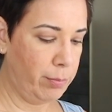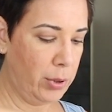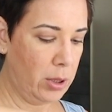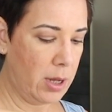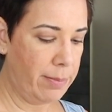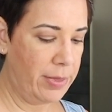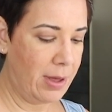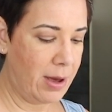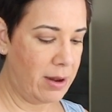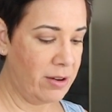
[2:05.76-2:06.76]
plop
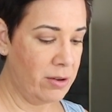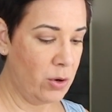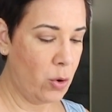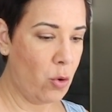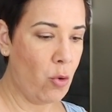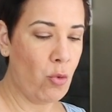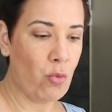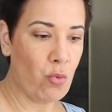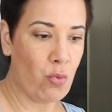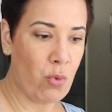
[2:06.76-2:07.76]
that
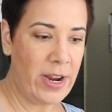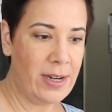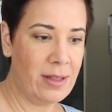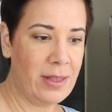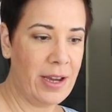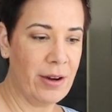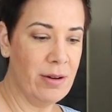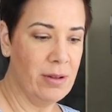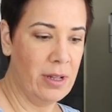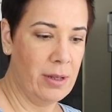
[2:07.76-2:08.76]
right in
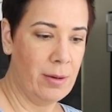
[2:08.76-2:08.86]
there.